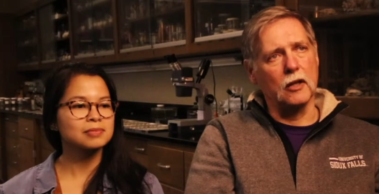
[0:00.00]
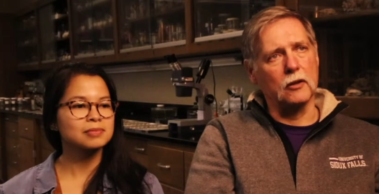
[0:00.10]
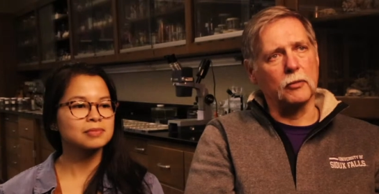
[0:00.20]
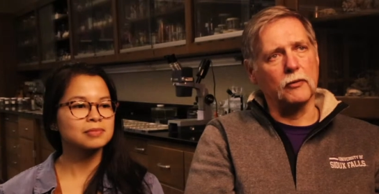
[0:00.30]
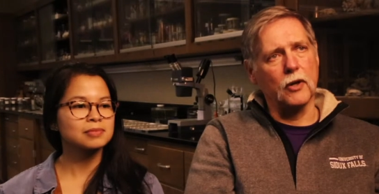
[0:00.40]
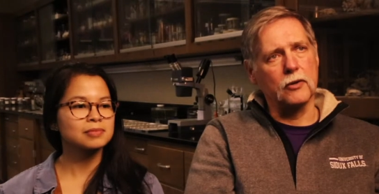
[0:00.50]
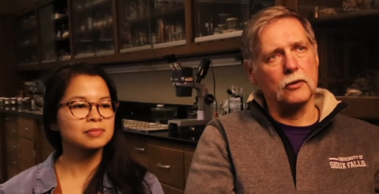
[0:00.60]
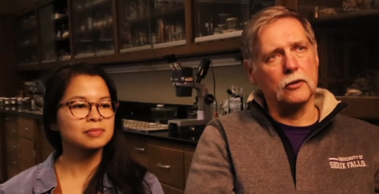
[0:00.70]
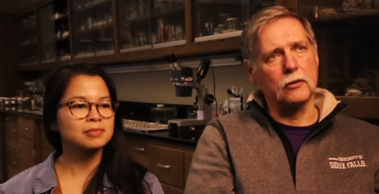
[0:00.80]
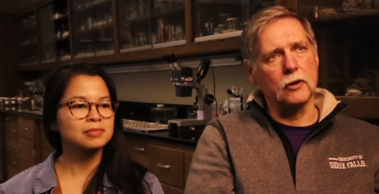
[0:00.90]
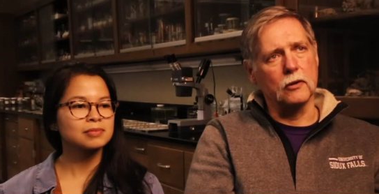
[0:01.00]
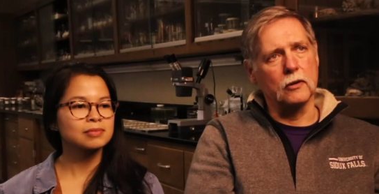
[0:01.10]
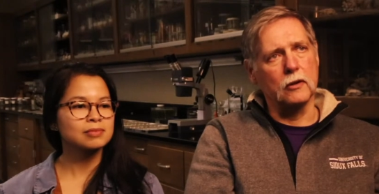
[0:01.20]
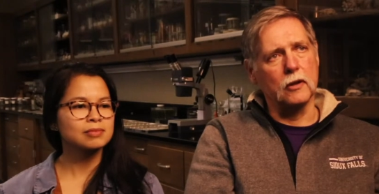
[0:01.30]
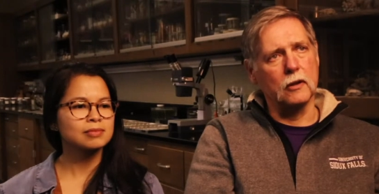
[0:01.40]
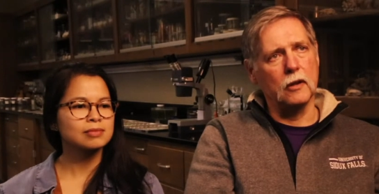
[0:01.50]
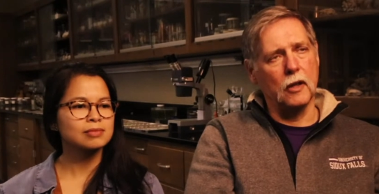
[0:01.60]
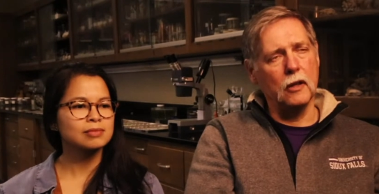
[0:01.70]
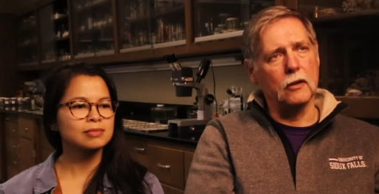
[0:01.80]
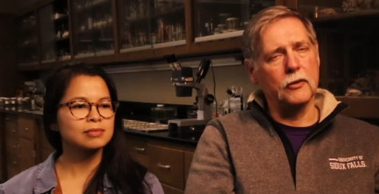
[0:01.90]
Speaker 1: at the professional career in,
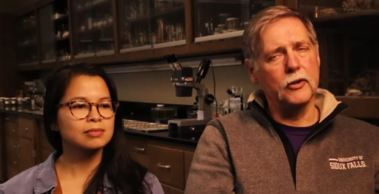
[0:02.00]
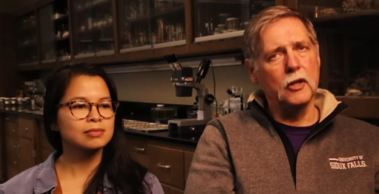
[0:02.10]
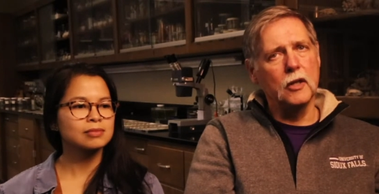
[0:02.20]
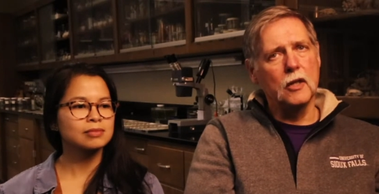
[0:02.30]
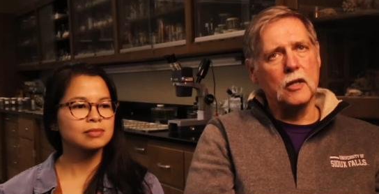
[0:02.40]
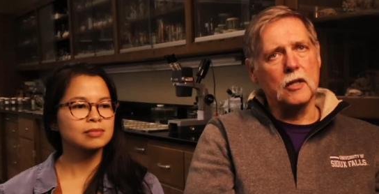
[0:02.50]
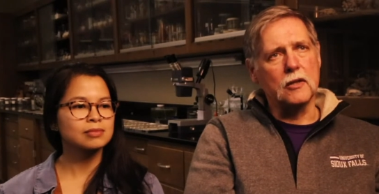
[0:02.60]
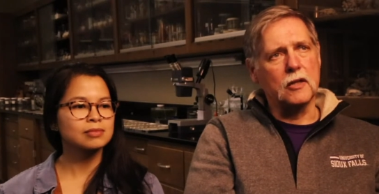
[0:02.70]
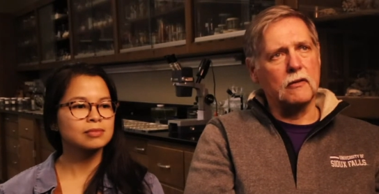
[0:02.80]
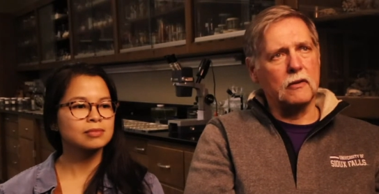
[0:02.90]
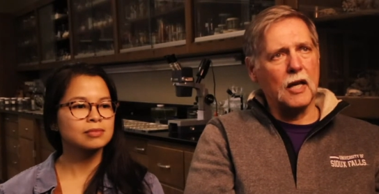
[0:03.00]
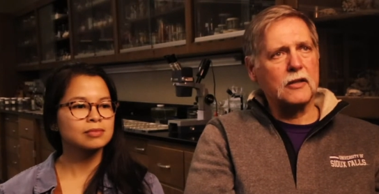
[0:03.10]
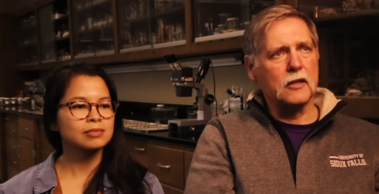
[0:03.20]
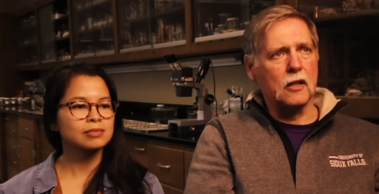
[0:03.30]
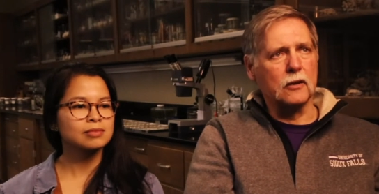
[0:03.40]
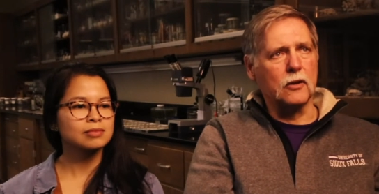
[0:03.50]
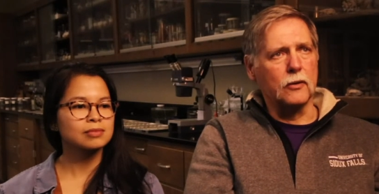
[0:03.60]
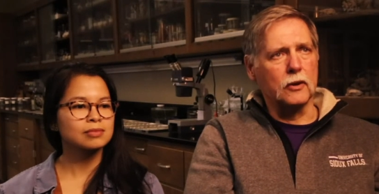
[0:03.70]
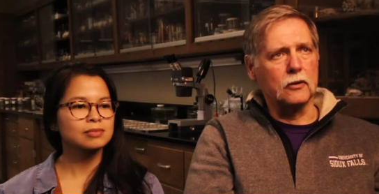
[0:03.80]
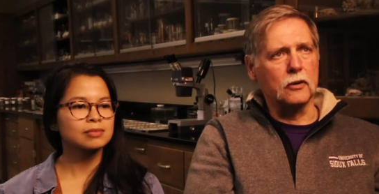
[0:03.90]
health is that that's an
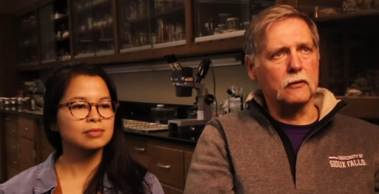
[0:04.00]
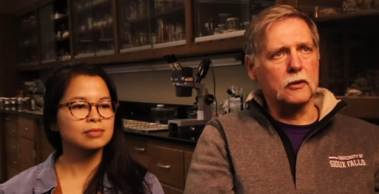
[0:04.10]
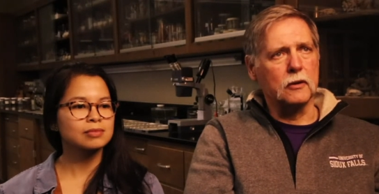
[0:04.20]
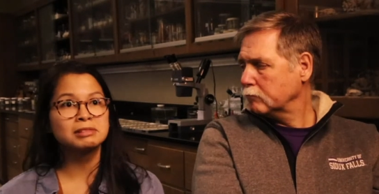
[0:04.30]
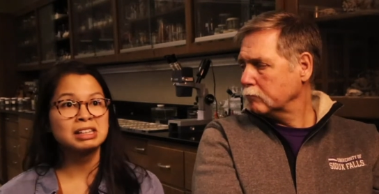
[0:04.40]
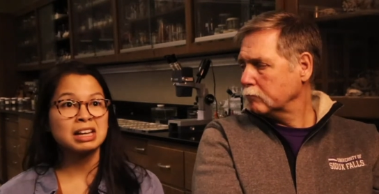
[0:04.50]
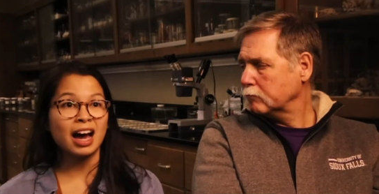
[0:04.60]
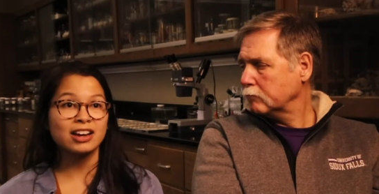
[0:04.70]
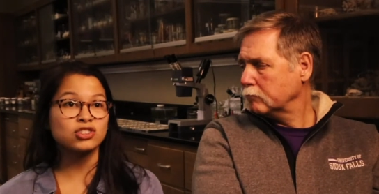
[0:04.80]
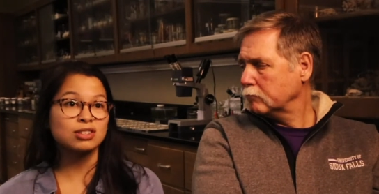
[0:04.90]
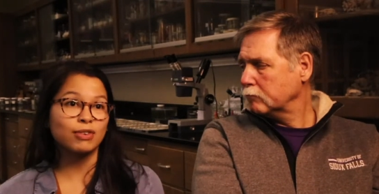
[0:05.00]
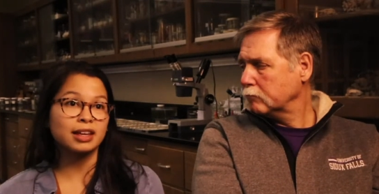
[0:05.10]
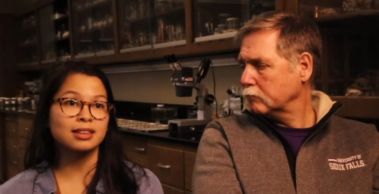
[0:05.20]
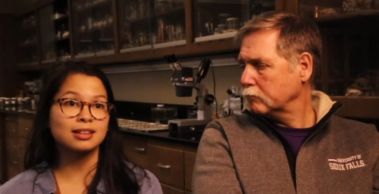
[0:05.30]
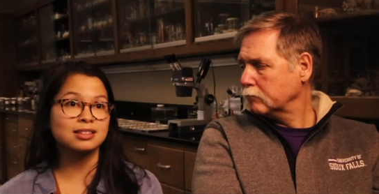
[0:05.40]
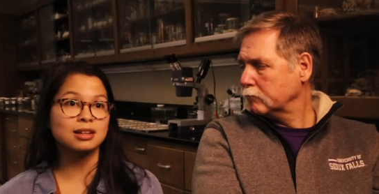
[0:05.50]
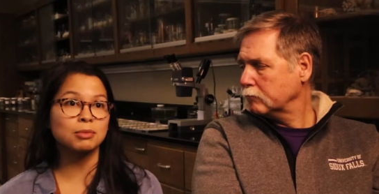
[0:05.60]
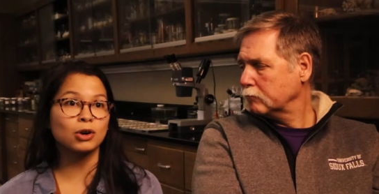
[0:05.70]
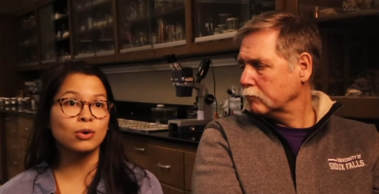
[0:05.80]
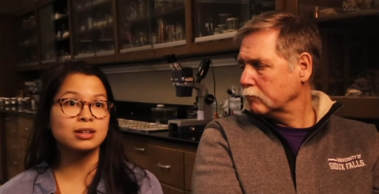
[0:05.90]
ongoing service.
Speaker 2: I just find that
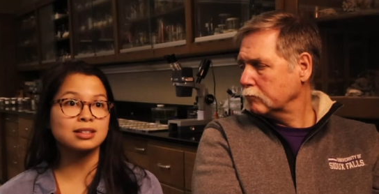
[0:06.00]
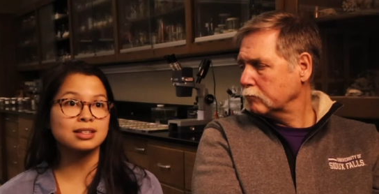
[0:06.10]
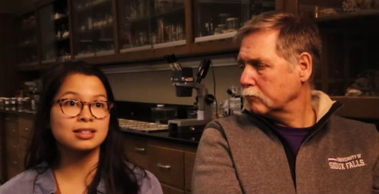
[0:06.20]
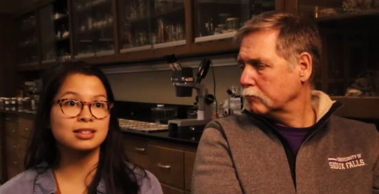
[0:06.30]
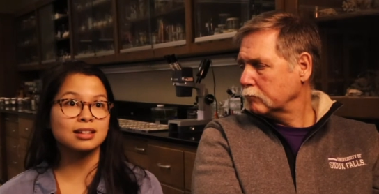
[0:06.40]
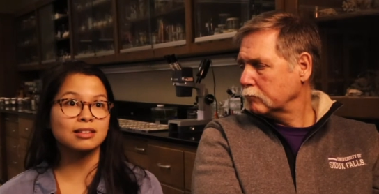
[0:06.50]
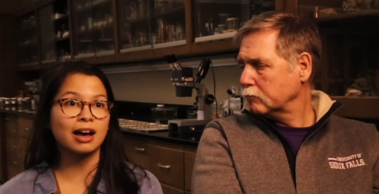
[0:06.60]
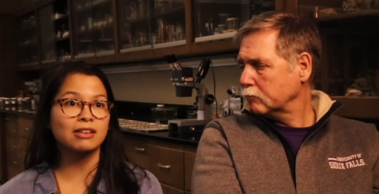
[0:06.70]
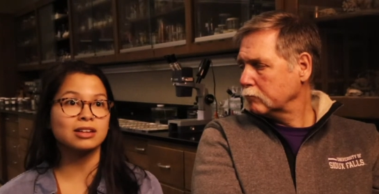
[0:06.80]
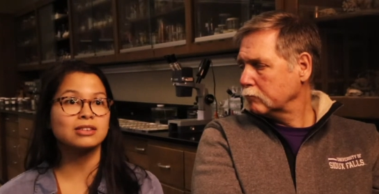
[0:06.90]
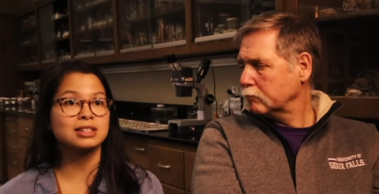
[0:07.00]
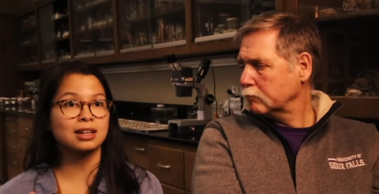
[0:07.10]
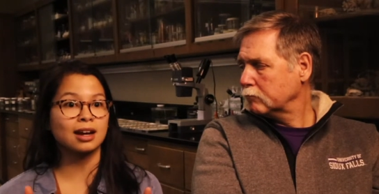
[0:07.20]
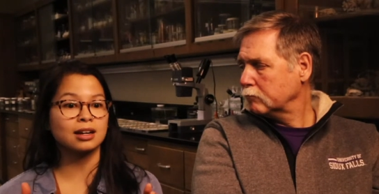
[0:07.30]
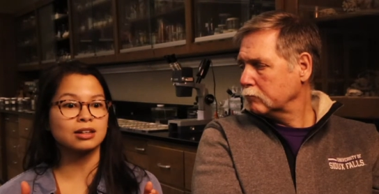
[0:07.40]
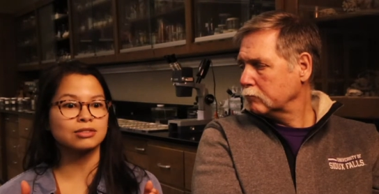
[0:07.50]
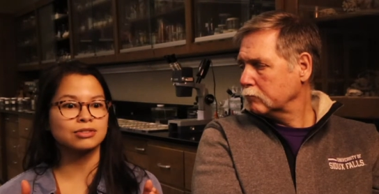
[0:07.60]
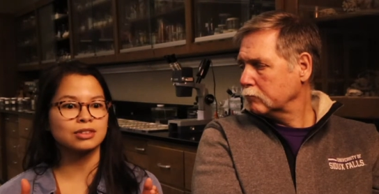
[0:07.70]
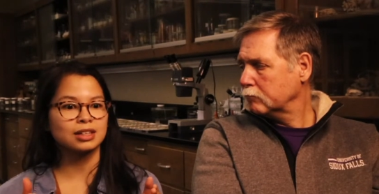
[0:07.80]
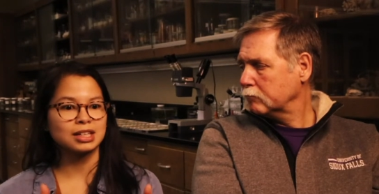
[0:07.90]
summer courses allow you to kind of
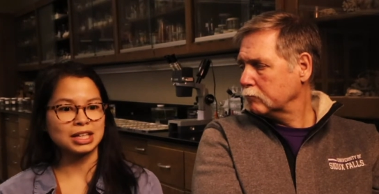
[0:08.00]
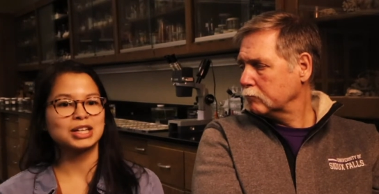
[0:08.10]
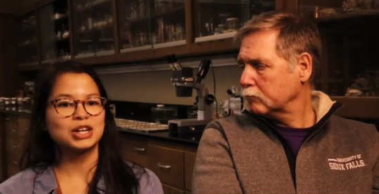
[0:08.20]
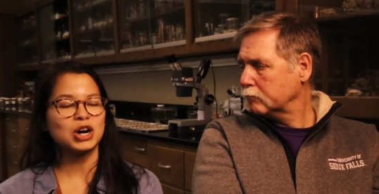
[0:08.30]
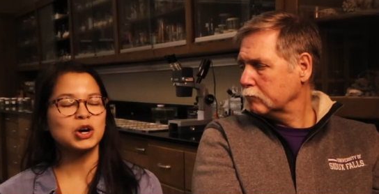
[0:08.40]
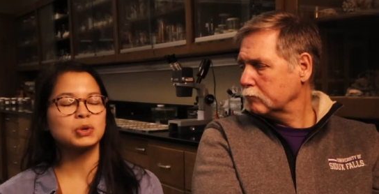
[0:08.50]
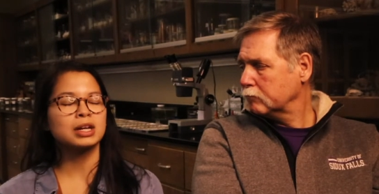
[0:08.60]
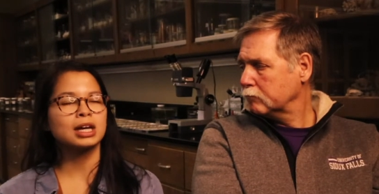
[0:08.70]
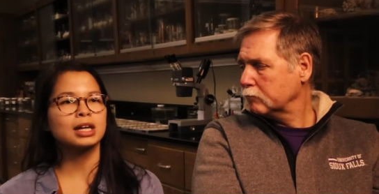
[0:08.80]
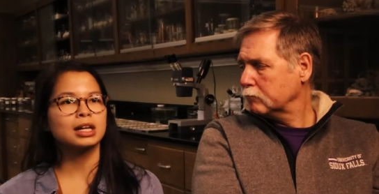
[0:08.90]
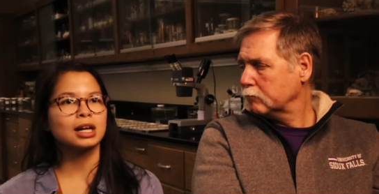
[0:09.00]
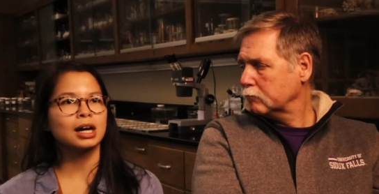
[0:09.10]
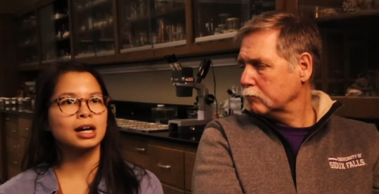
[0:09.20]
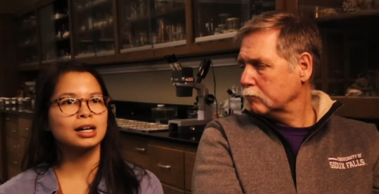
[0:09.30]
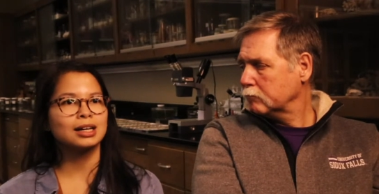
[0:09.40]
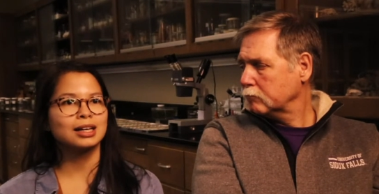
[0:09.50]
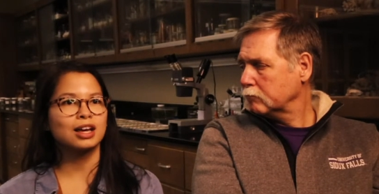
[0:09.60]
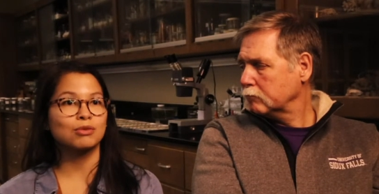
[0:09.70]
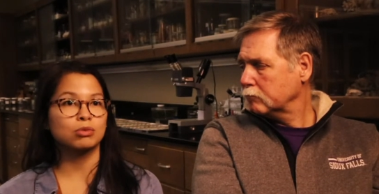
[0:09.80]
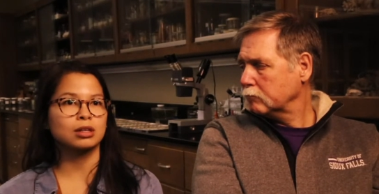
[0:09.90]
hone in
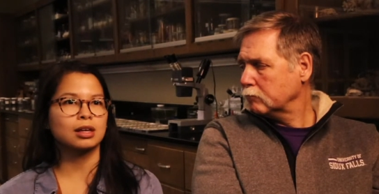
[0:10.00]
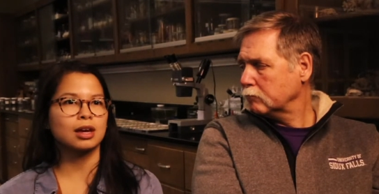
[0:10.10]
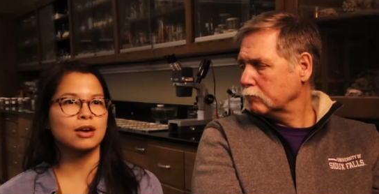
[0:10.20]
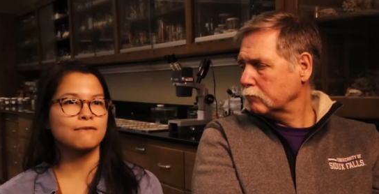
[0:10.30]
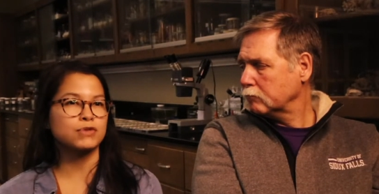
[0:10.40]
and really